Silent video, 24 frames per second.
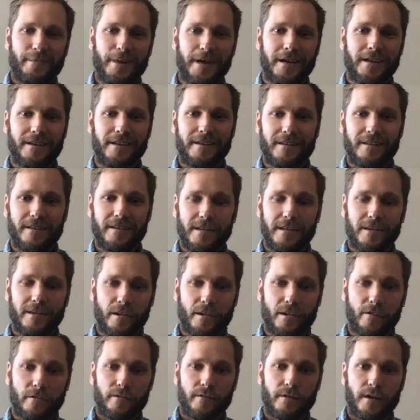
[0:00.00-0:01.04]
but the, you
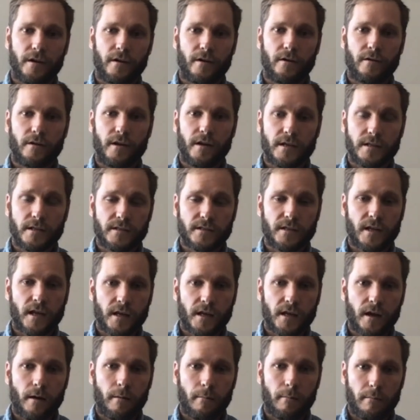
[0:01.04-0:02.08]
know there is
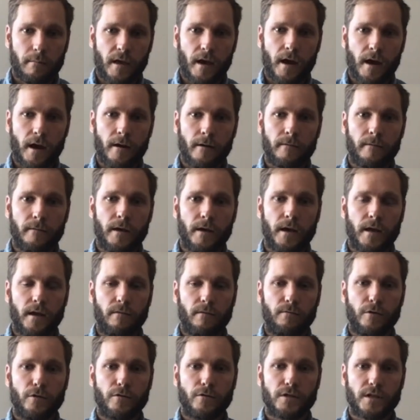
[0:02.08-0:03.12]
income there, and
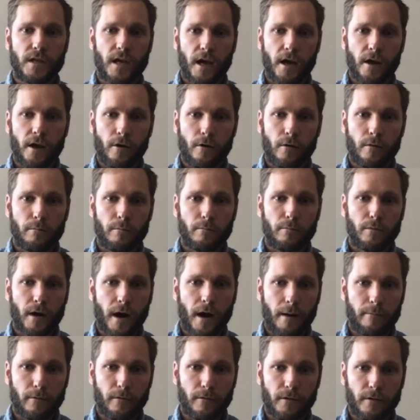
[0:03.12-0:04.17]
if you scale
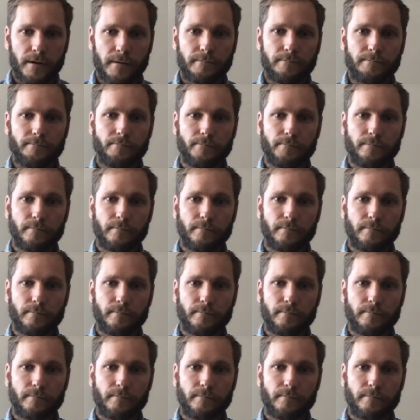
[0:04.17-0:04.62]
properly,